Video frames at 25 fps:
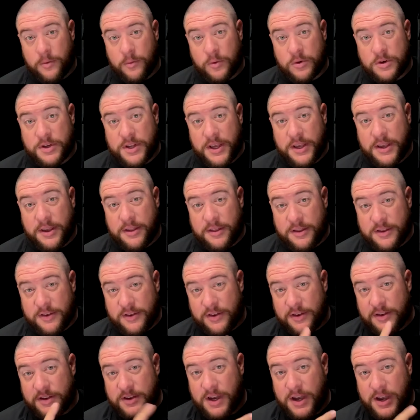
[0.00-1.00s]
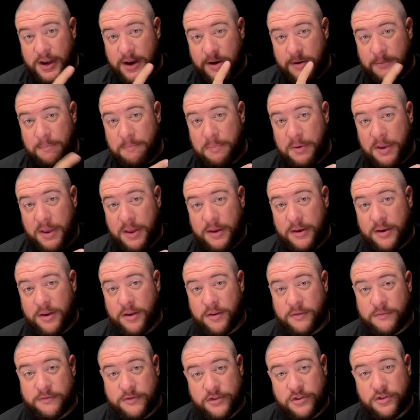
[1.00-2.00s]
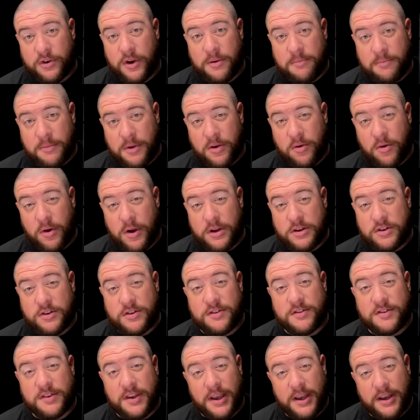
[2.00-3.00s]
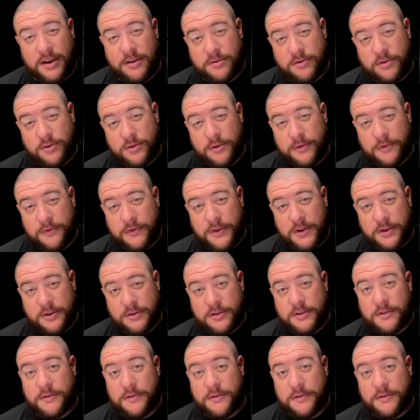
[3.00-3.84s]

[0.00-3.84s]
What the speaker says: We're taking this entire bin of straight midranges out to a field